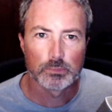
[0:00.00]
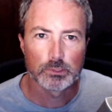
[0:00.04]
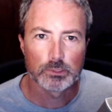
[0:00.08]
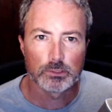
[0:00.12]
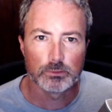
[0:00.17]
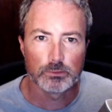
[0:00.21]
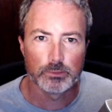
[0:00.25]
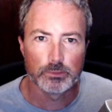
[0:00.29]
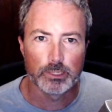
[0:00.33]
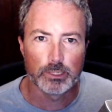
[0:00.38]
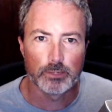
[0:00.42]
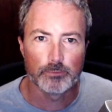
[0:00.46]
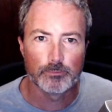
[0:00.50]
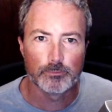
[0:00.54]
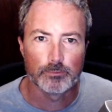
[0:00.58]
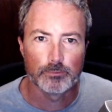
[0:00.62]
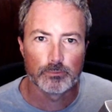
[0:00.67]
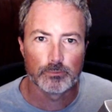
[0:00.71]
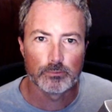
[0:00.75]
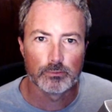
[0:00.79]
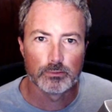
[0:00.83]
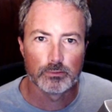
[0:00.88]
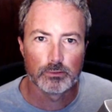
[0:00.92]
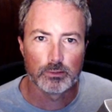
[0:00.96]

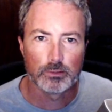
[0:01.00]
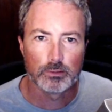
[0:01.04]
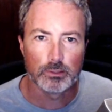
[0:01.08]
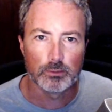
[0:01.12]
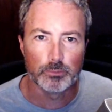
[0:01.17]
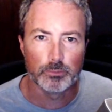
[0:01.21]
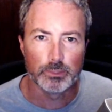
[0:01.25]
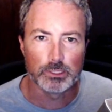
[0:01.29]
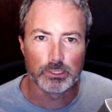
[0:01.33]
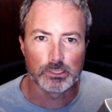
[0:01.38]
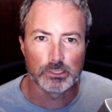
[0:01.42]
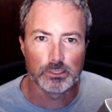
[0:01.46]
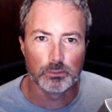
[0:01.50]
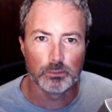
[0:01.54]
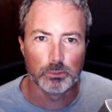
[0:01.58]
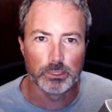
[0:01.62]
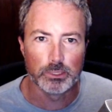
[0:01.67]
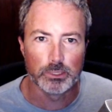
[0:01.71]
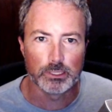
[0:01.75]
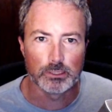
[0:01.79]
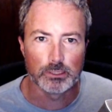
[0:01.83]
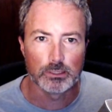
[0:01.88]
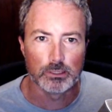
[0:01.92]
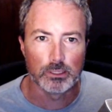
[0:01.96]
It'll be a
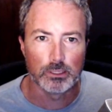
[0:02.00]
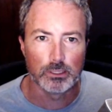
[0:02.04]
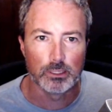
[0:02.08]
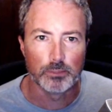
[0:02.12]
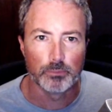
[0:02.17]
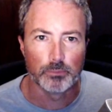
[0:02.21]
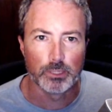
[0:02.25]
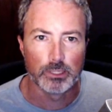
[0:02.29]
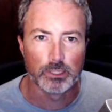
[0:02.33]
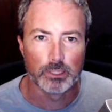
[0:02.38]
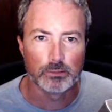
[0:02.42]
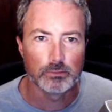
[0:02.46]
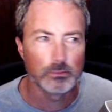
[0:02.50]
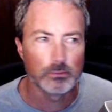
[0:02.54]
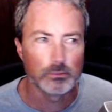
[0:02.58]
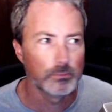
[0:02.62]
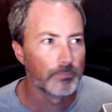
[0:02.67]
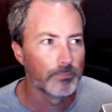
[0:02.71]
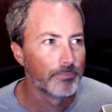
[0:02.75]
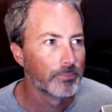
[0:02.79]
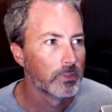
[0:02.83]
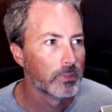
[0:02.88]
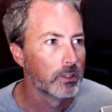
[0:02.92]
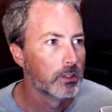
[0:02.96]
sibling to gun mount.
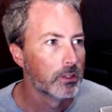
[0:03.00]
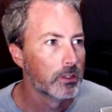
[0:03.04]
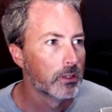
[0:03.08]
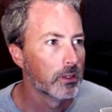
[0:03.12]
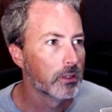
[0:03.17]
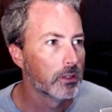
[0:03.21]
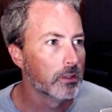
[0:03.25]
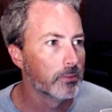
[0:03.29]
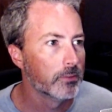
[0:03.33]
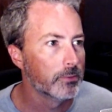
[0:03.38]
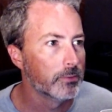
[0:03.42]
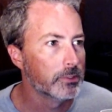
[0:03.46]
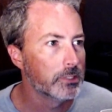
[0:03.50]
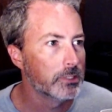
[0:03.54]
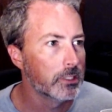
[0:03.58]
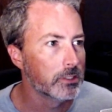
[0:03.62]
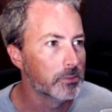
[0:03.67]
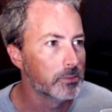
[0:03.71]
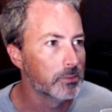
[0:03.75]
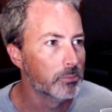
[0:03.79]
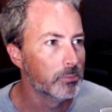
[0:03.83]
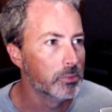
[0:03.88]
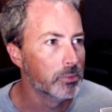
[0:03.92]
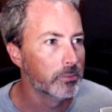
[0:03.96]
Then we
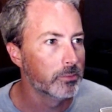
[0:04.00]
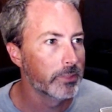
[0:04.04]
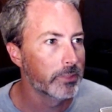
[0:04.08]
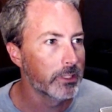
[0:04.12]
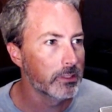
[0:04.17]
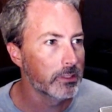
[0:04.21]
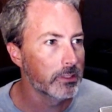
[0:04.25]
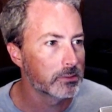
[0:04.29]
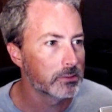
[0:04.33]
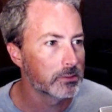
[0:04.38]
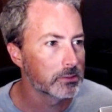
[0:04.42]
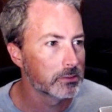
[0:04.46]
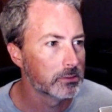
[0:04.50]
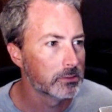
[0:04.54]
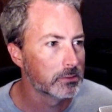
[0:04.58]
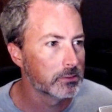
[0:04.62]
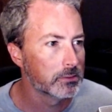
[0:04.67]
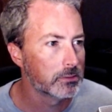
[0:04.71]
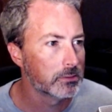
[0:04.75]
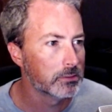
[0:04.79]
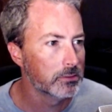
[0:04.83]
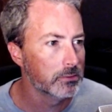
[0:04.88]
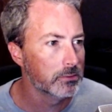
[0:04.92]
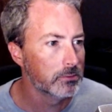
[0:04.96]
change boom 8
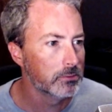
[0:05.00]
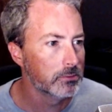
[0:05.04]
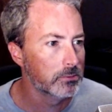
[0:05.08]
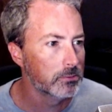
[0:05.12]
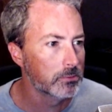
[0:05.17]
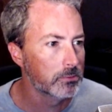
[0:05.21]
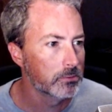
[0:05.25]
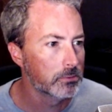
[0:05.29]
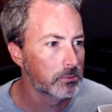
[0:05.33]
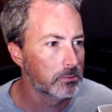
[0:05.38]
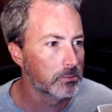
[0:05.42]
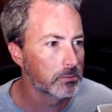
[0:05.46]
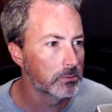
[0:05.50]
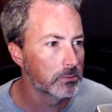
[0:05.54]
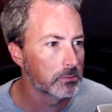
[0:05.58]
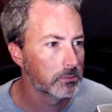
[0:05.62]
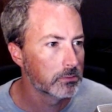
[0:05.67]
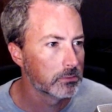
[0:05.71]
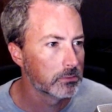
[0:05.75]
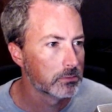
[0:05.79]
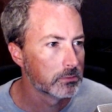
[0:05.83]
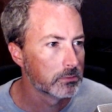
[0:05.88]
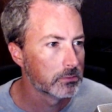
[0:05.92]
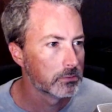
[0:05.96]
to
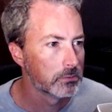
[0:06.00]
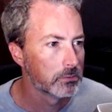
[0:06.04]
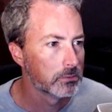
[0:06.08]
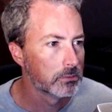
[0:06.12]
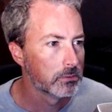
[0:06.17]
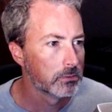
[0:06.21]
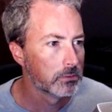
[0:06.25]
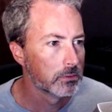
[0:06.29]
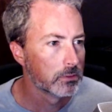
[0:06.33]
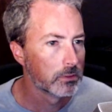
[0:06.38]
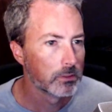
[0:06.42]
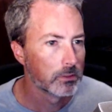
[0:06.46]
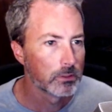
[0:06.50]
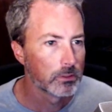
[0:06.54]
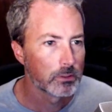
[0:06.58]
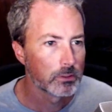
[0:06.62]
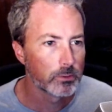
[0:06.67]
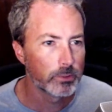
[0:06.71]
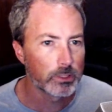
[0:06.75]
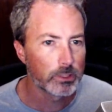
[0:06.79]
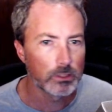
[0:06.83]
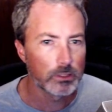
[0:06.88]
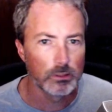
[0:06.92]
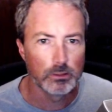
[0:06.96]

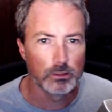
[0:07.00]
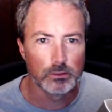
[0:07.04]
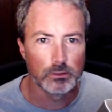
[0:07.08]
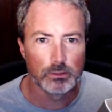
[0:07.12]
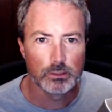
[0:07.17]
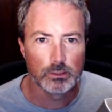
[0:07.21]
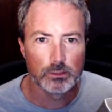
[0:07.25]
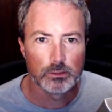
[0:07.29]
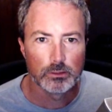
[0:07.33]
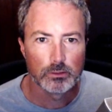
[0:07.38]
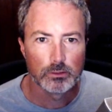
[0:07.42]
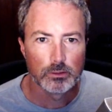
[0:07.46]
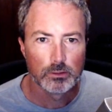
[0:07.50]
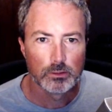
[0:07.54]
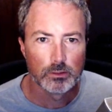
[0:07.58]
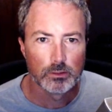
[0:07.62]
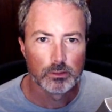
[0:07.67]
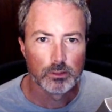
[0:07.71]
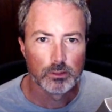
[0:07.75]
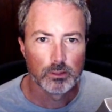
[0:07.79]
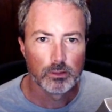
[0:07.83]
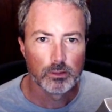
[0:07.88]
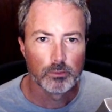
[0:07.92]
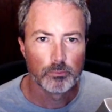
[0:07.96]
quick load
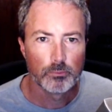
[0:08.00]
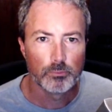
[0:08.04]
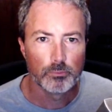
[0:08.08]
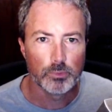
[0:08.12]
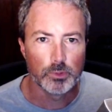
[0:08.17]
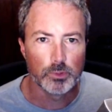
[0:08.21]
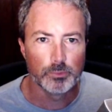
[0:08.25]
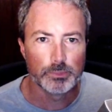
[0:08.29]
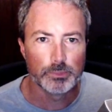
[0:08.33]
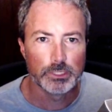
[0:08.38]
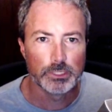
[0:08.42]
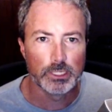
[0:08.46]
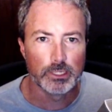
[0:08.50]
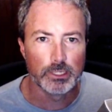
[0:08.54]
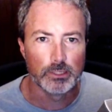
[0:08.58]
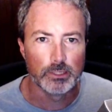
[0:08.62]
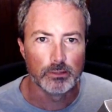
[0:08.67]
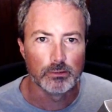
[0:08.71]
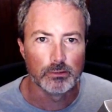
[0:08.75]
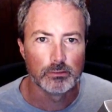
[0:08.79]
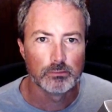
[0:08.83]
boom 10.